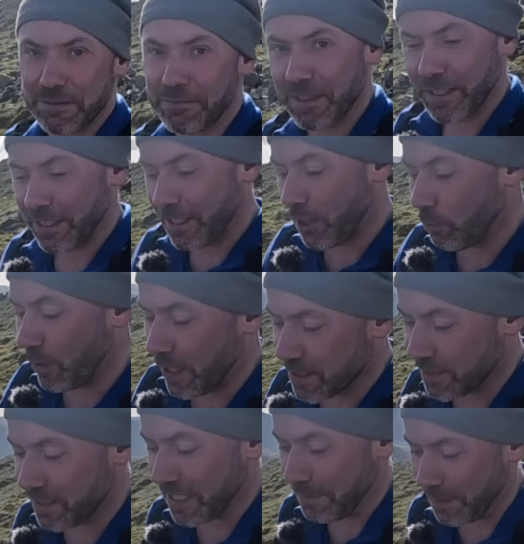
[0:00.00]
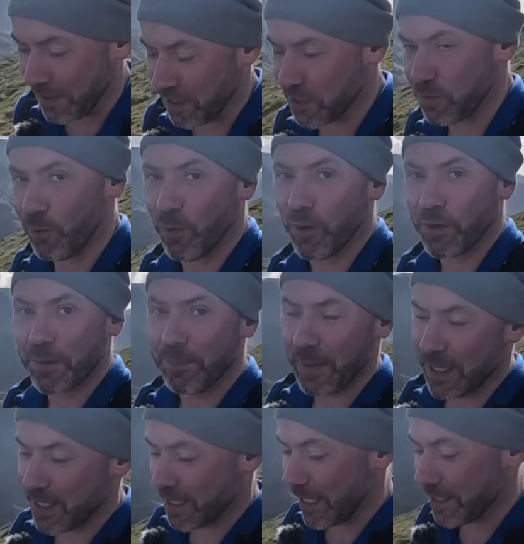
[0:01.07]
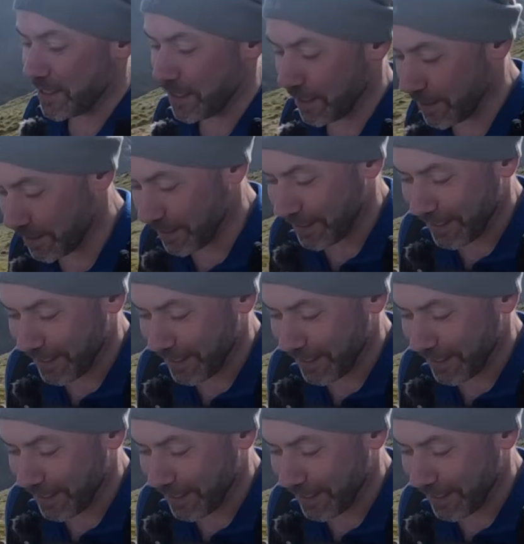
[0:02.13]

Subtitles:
I've had a little while to think about this walk, because I had to